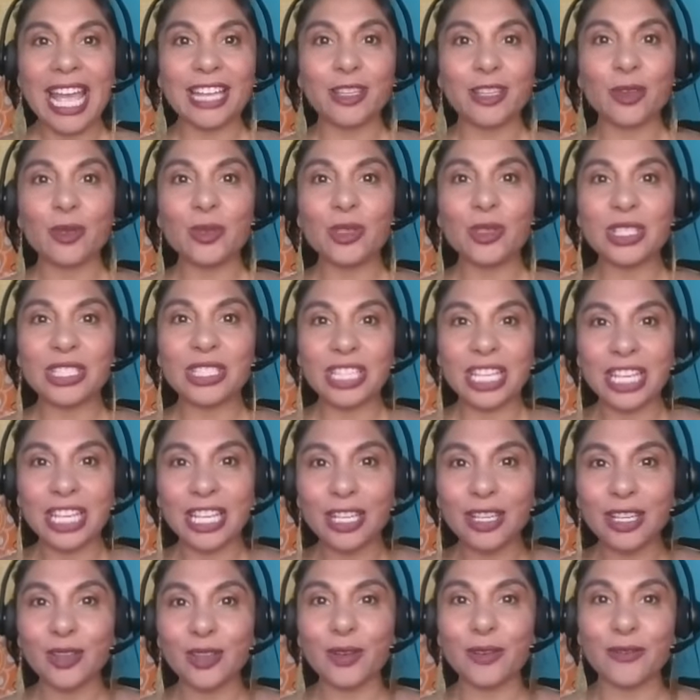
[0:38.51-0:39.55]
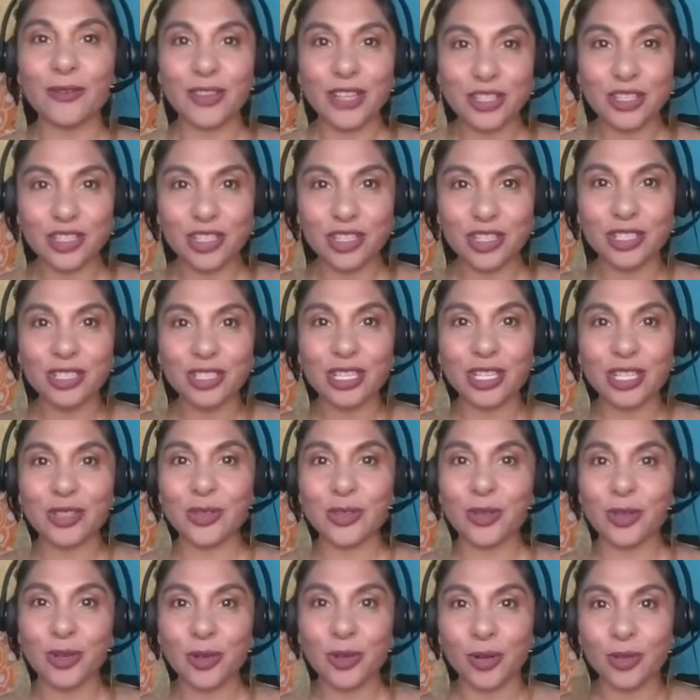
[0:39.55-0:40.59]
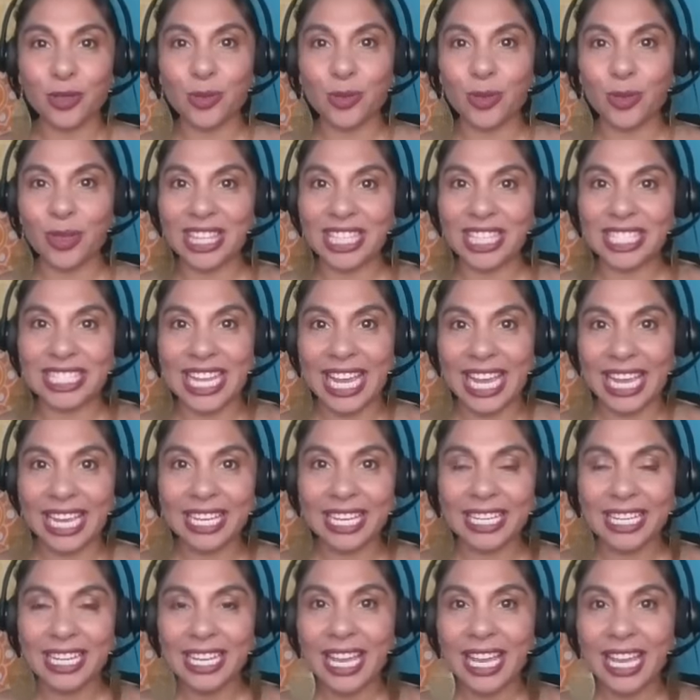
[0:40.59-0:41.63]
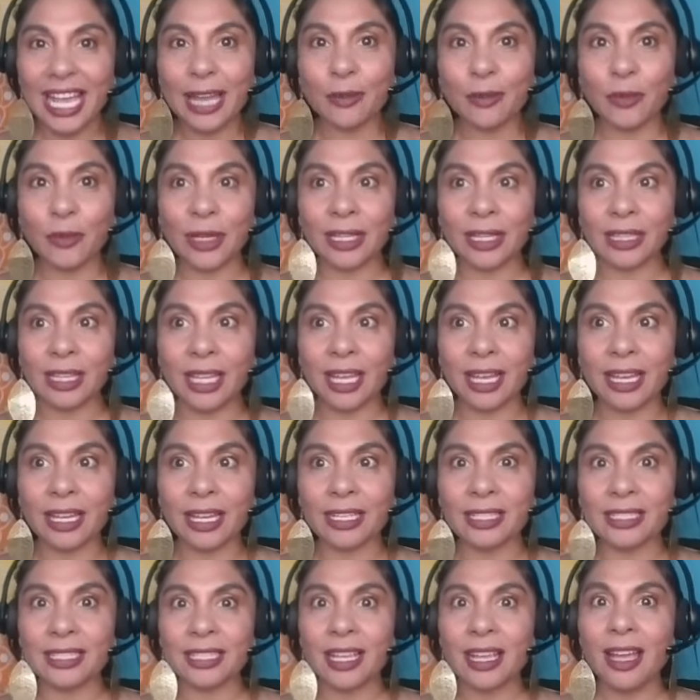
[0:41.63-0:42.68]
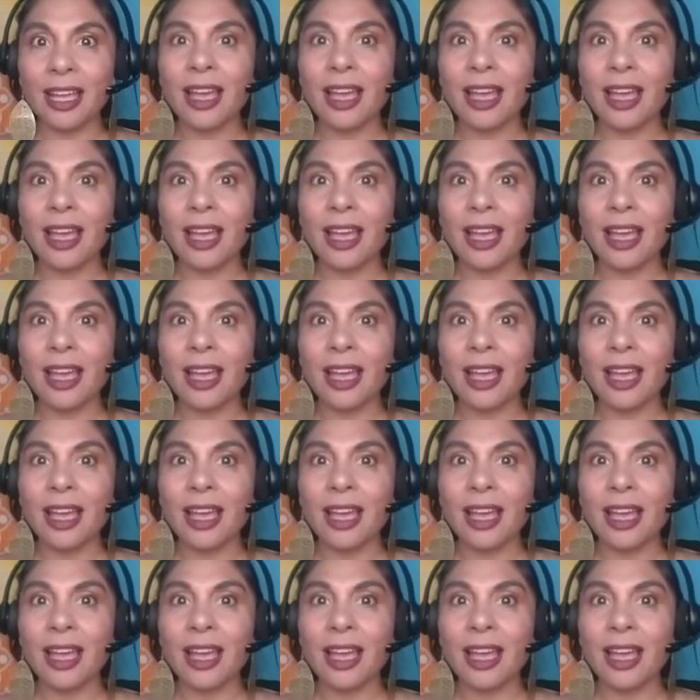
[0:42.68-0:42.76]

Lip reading: and you see your visions and your goals with the date and realize,